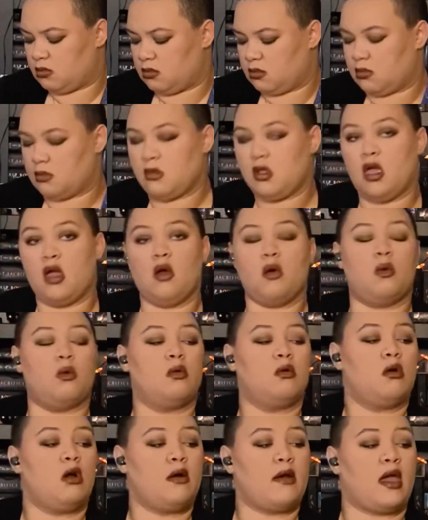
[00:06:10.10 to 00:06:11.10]

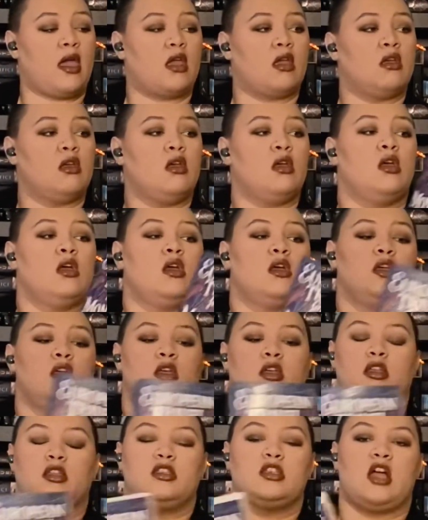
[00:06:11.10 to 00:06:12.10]
okay.
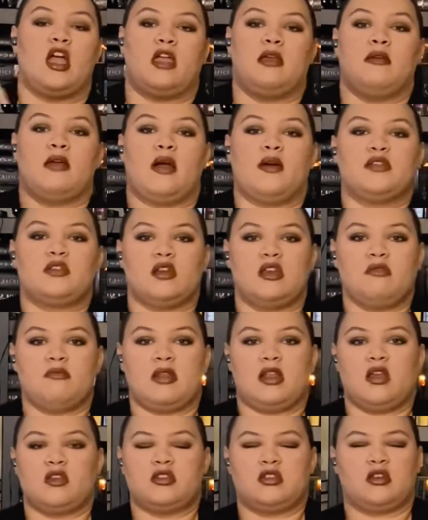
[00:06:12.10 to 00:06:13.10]
Sorry, I was reading my
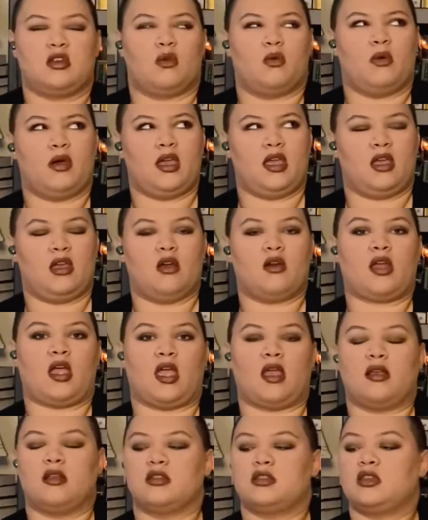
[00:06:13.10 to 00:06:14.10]
notes and go, wait,
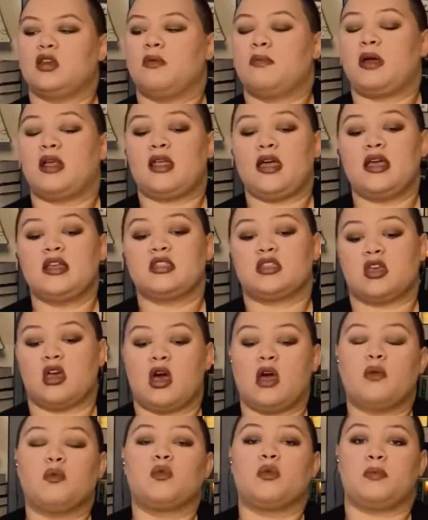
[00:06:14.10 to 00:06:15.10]
okay. So my last
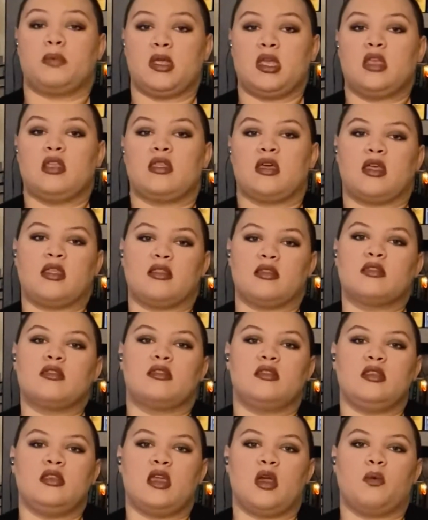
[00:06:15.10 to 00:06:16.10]
con would be that,
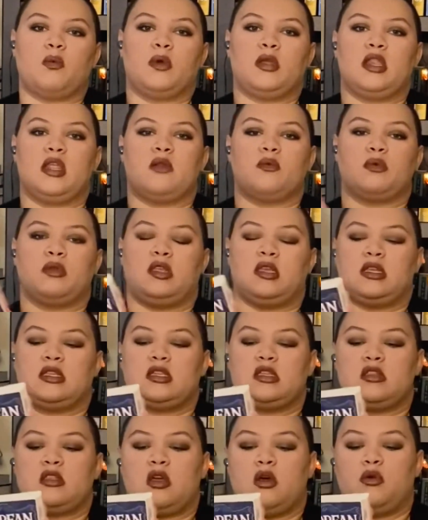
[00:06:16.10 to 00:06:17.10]
we didn't really get to
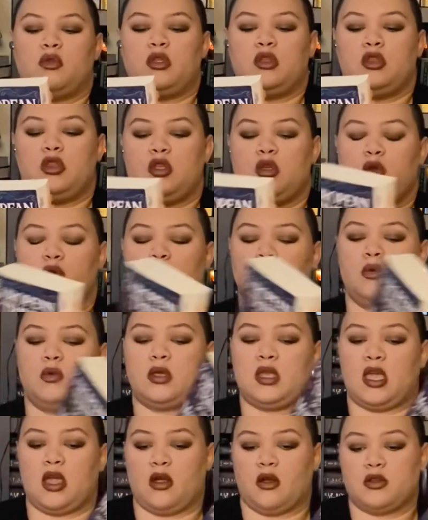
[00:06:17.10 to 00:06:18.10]
know the new
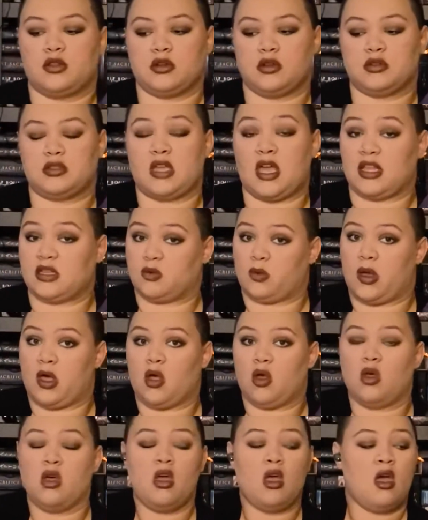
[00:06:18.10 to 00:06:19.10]
characters as
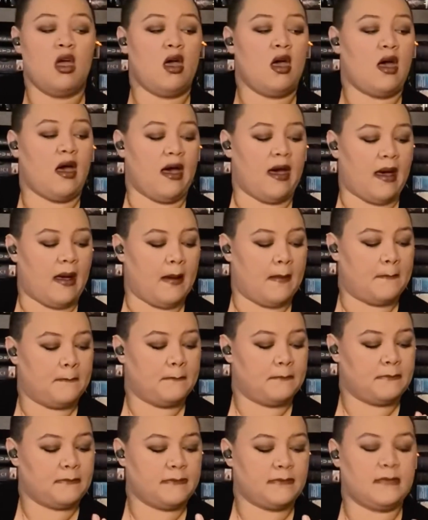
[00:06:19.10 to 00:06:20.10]
well.
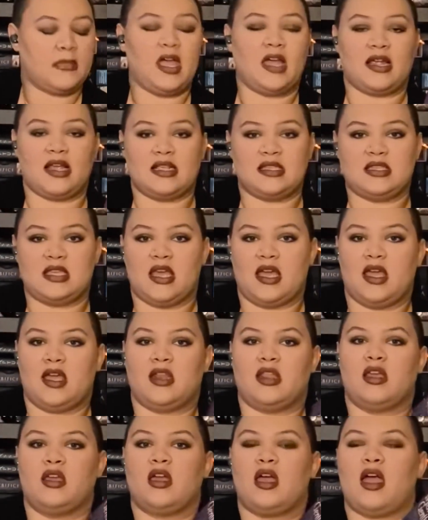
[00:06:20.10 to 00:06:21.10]
Like I
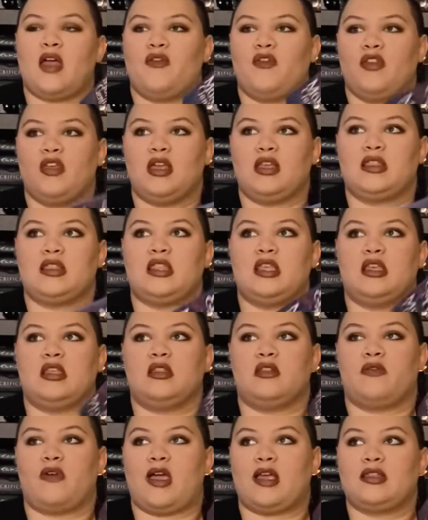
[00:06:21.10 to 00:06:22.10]
said, I feel like the
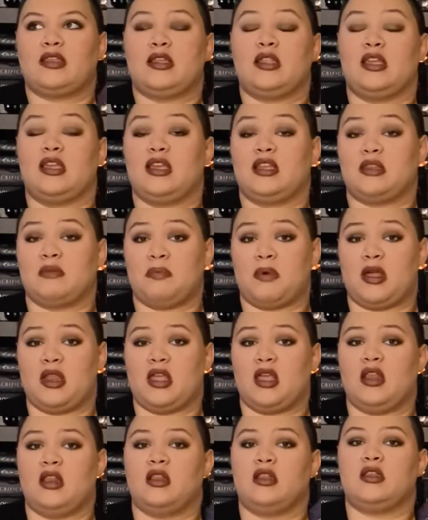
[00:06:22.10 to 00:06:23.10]
fact that they didn't get to butt
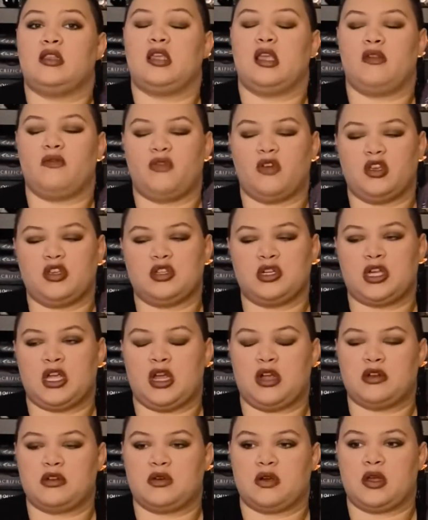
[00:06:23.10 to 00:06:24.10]
in didn't flesh their
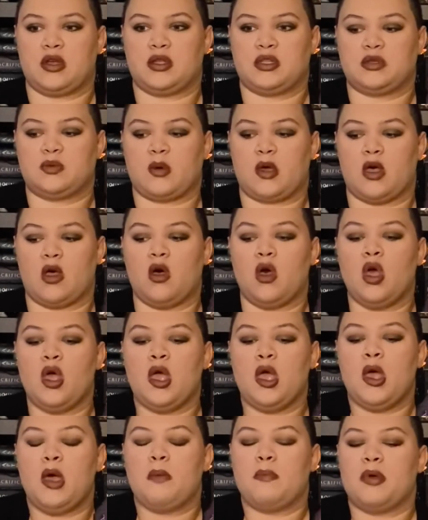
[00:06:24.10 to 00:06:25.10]
character out as well.
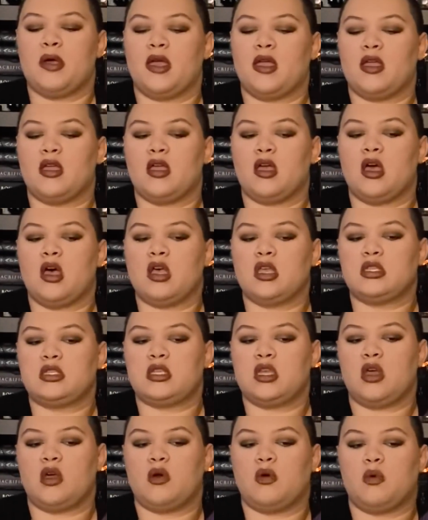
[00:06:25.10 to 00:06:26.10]
But
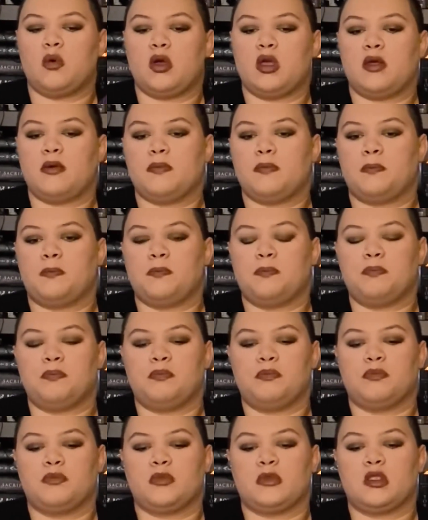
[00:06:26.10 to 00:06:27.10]
also,
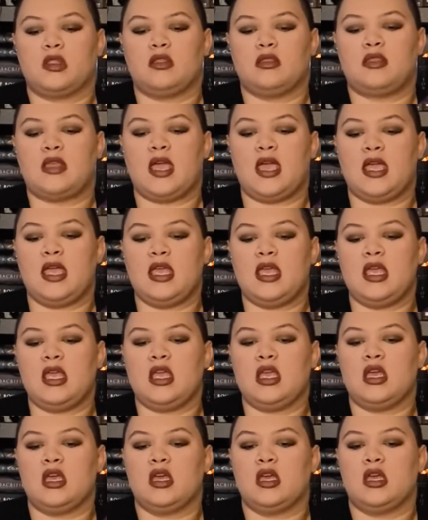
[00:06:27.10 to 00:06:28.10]

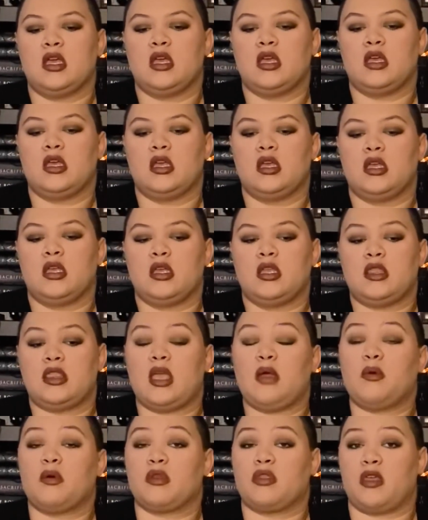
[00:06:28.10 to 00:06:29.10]
they
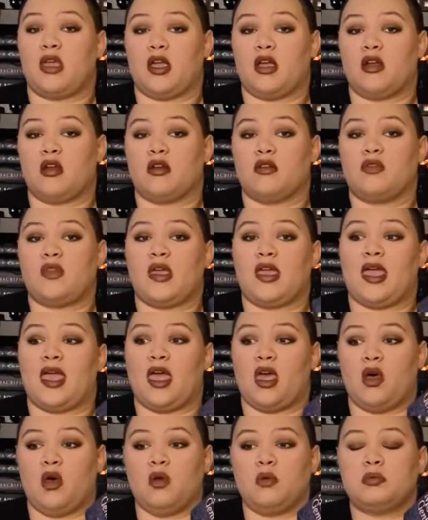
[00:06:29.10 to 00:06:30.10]
were there, they
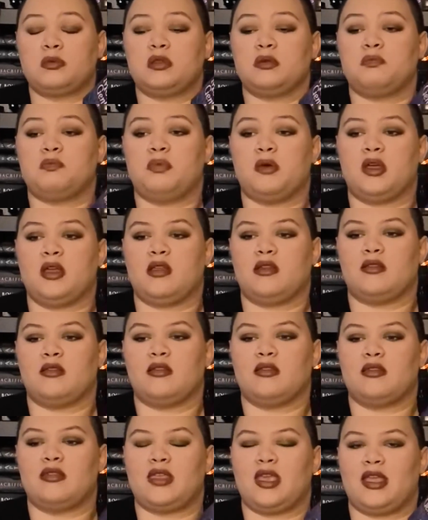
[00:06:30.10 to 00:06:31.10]
helped, but
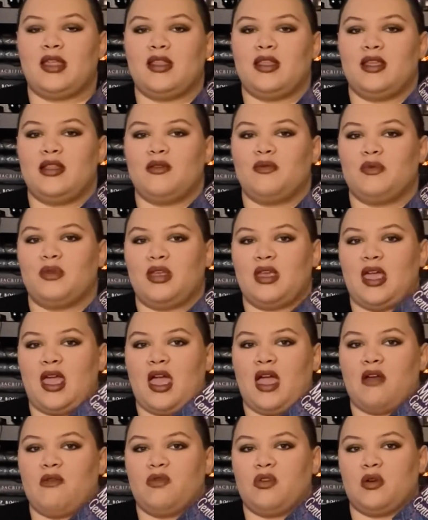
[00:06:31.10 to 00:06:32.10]
they didn't really
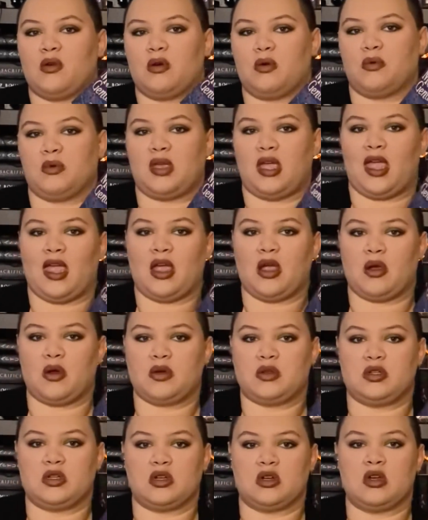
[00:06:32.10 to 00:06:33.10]
have their own
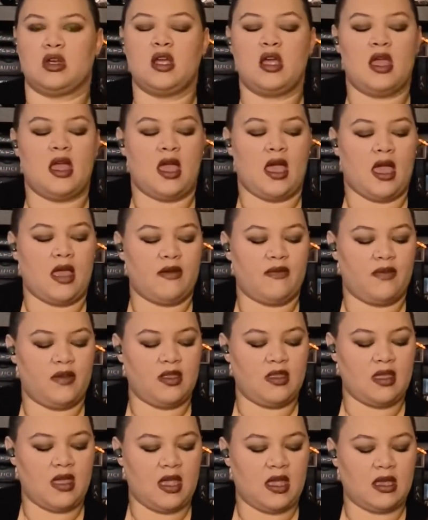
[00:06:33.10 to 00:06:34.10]
character. I feel
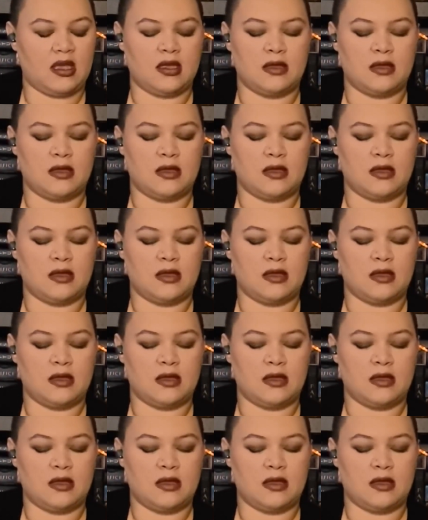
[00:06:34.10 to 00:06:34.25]
like